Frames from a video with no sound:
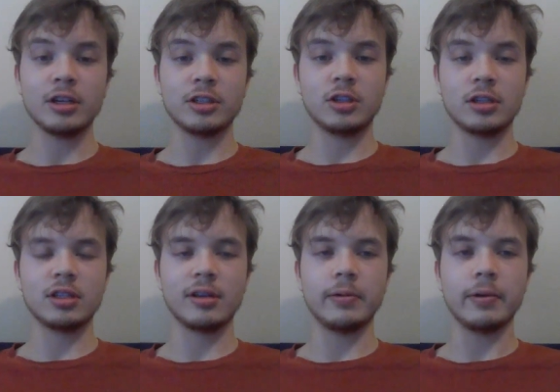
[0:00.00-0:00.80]
your
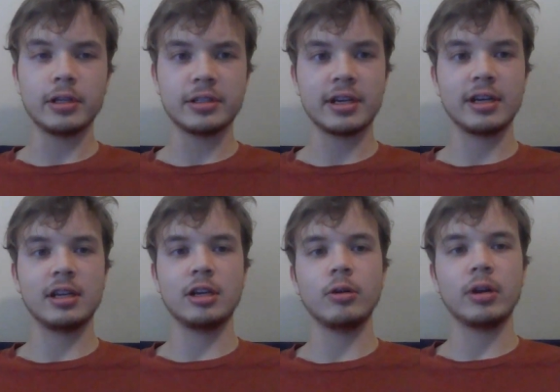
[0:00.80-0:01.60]
stress level and
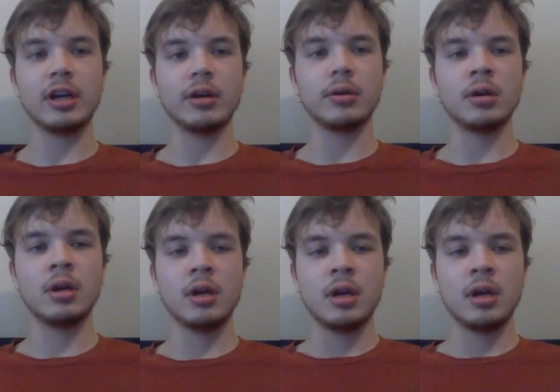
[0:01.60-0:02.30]
anxiety go down.